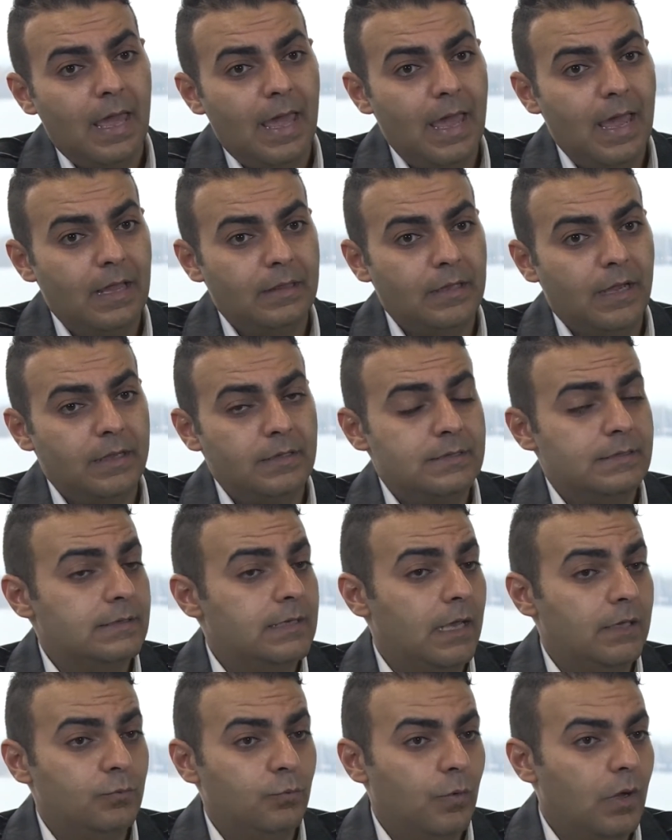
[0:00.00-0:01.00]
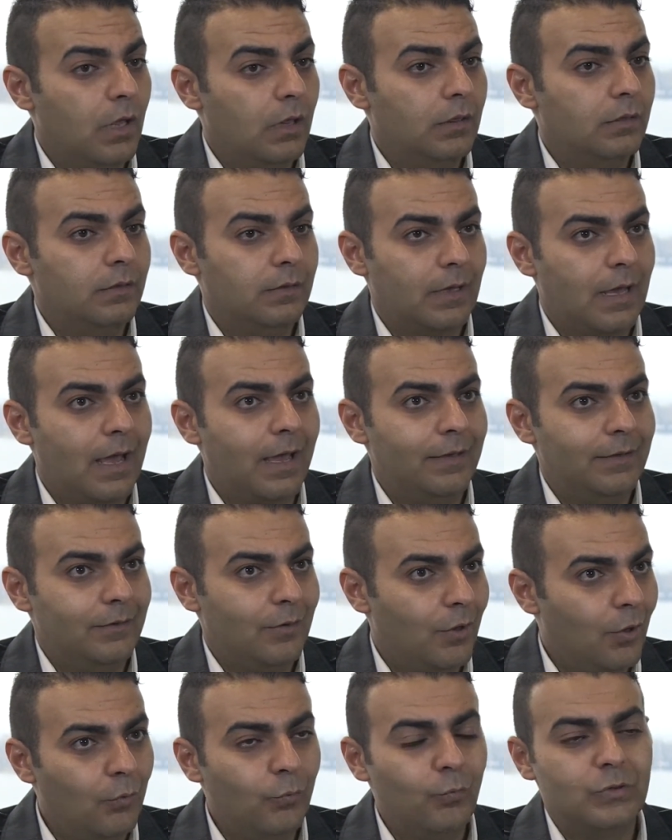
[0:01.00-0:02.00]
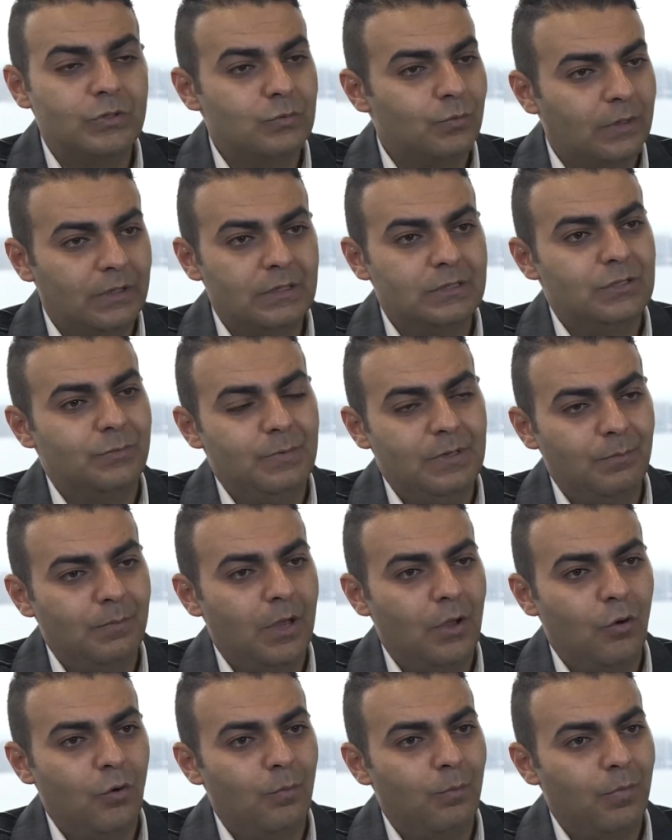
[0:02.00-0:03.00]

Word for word: And I said, well, I always wanted to be my own